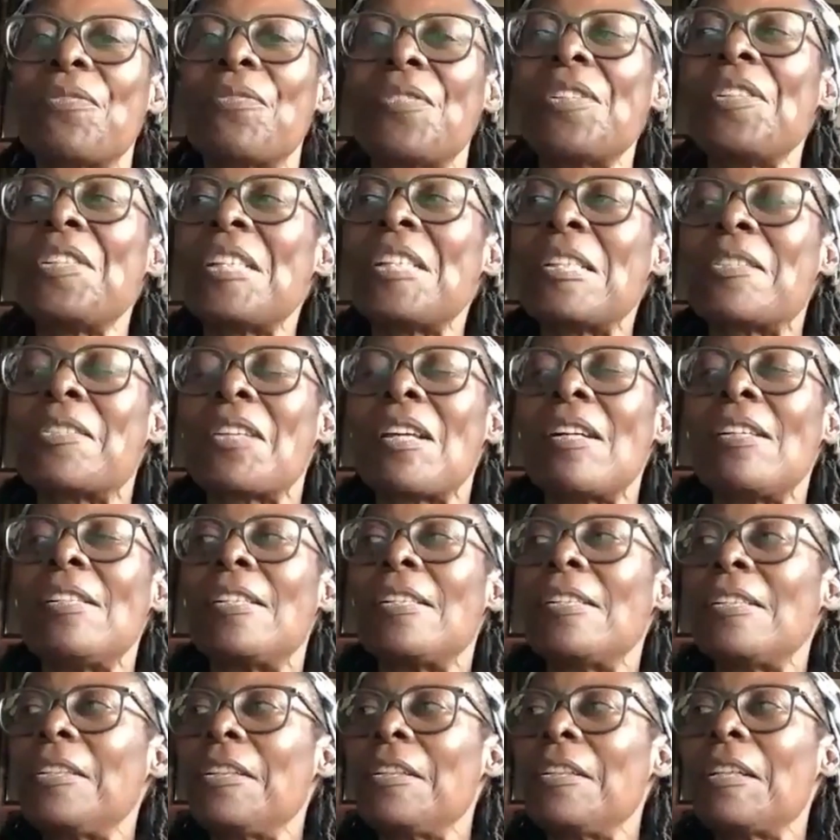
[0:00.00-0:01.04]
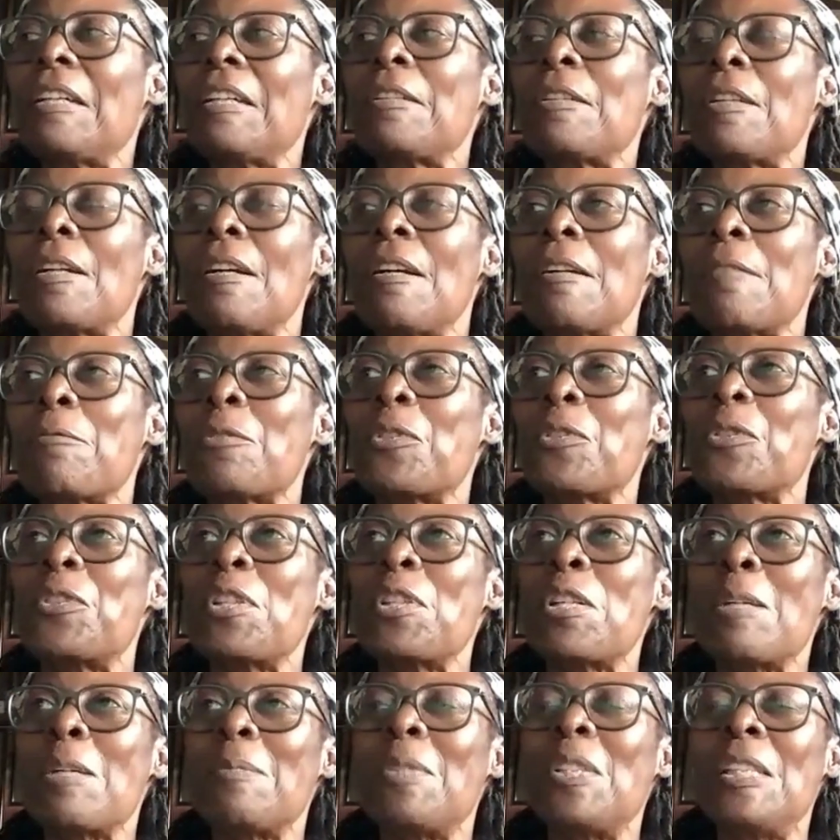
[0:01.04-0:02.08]
very exciting. I was
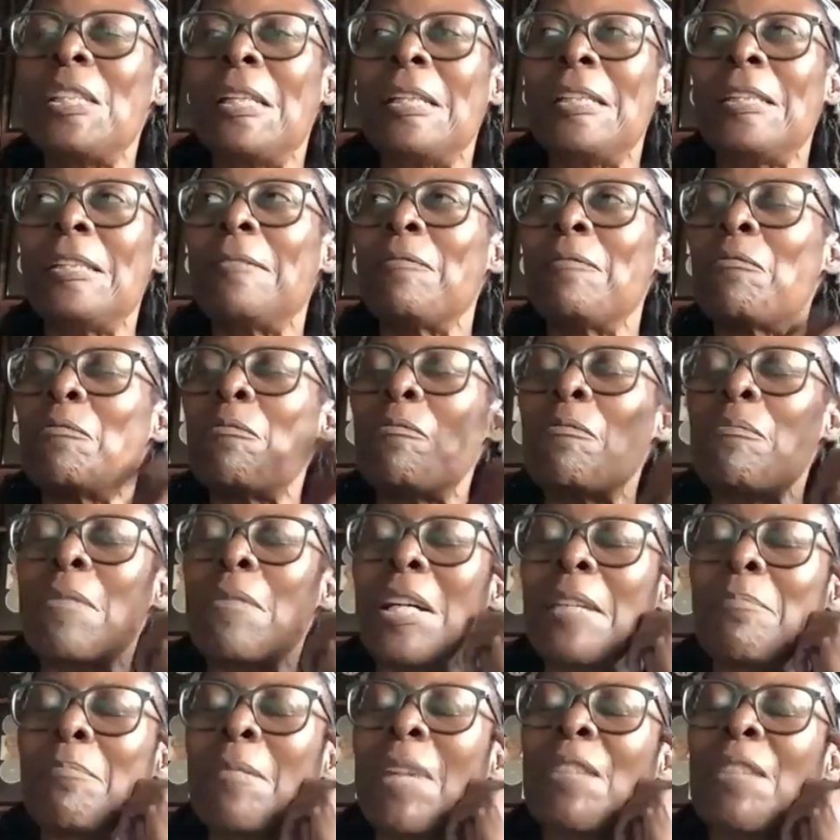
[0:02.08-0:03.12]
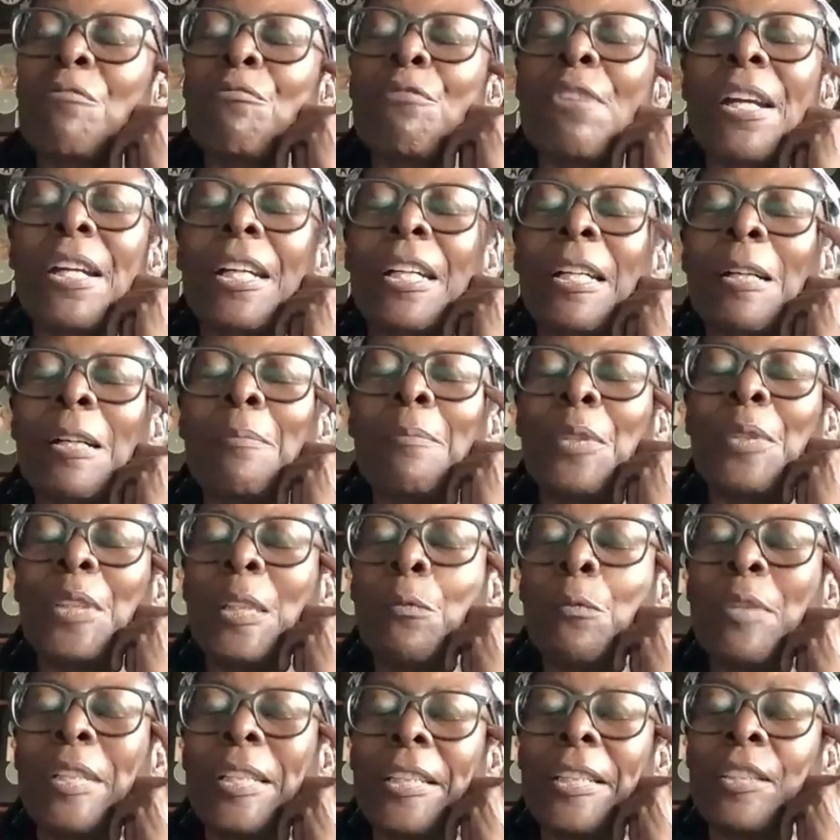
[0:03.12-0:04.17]
nominated. My record
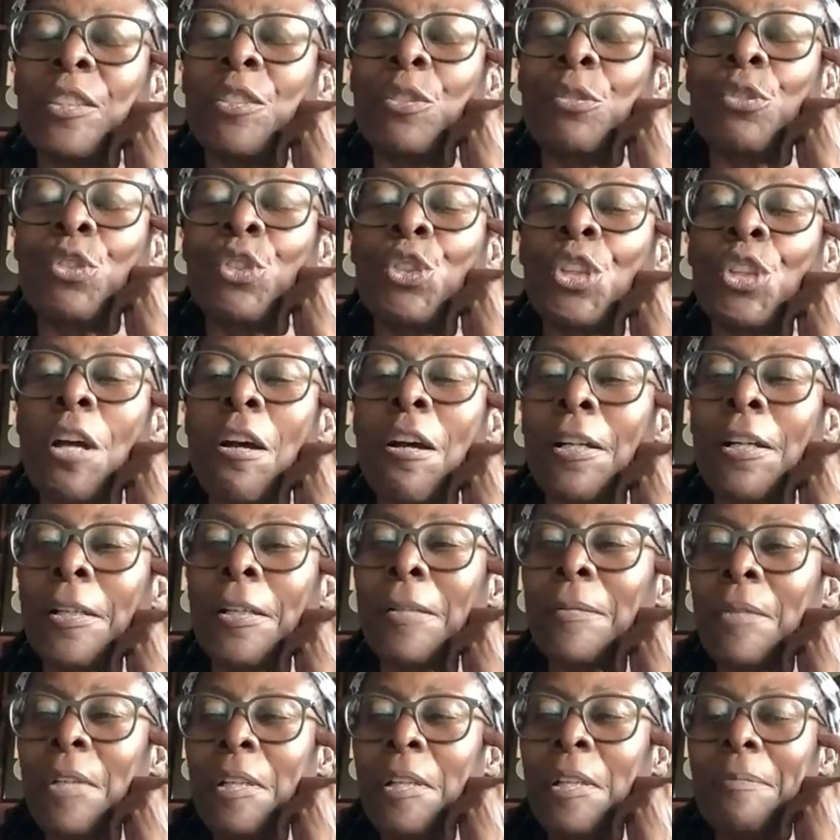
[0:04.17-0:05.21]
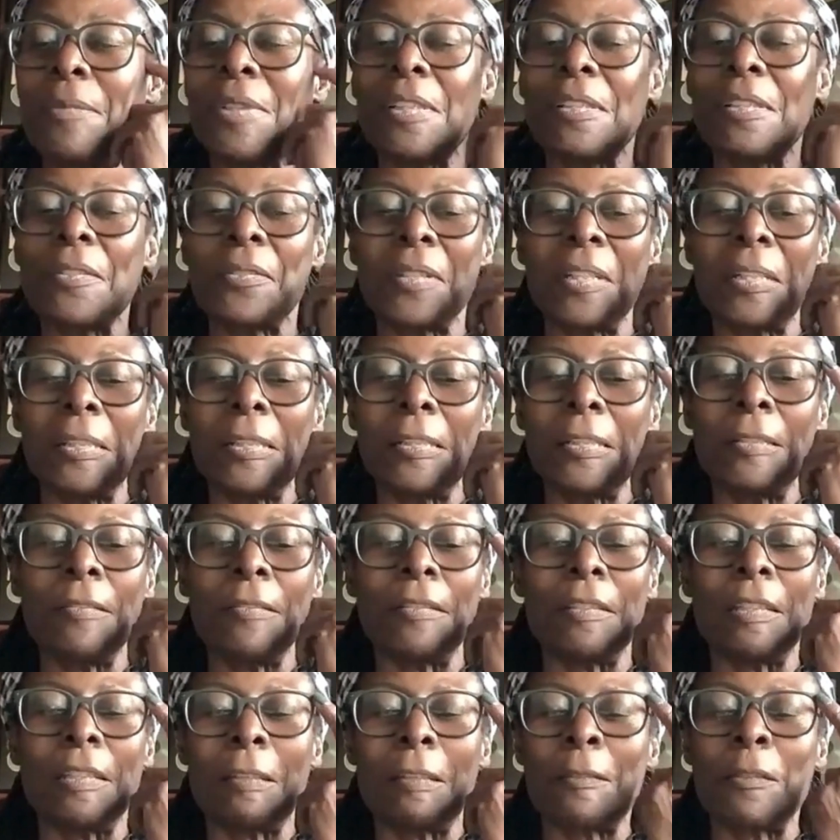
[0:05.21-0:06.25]
company went into shock because they
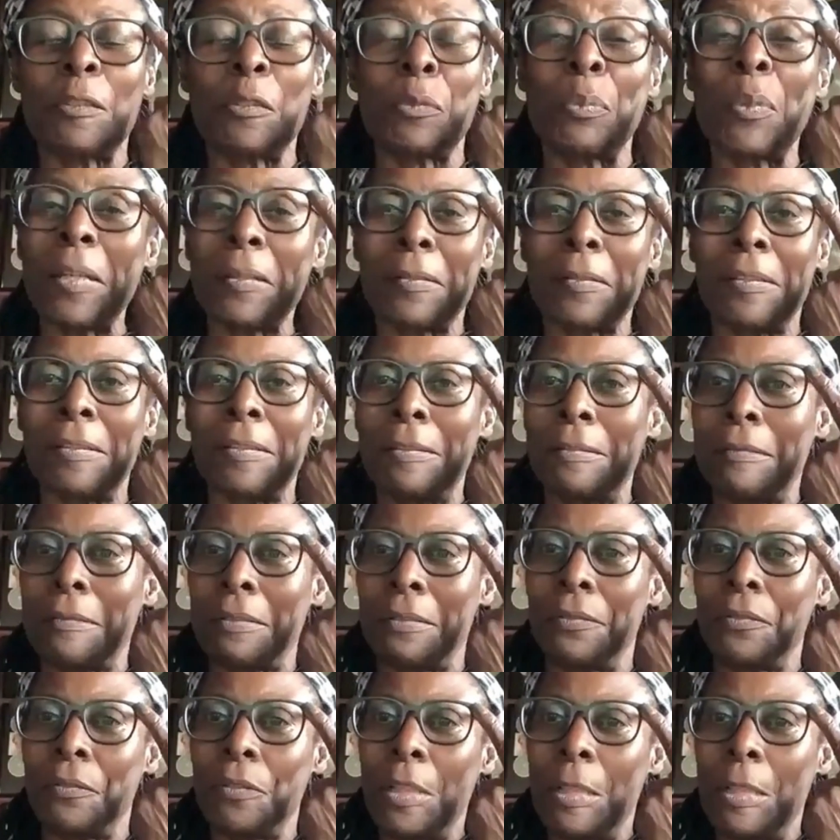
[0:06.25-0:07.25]
didn't expect it.